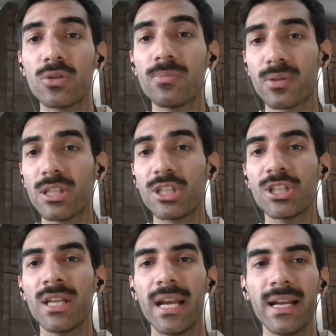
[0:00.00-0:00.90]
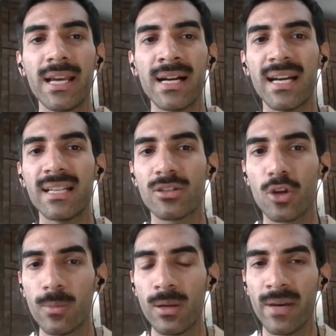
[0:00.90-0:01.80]
position India as
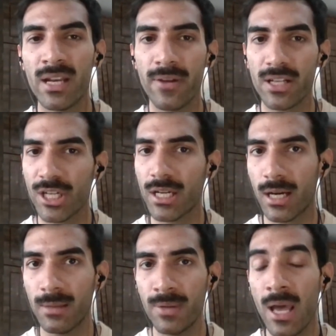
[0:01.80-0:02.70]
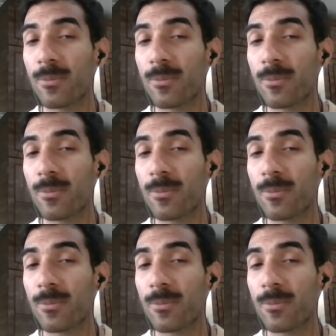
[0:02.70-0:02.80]
global manufacturing hub,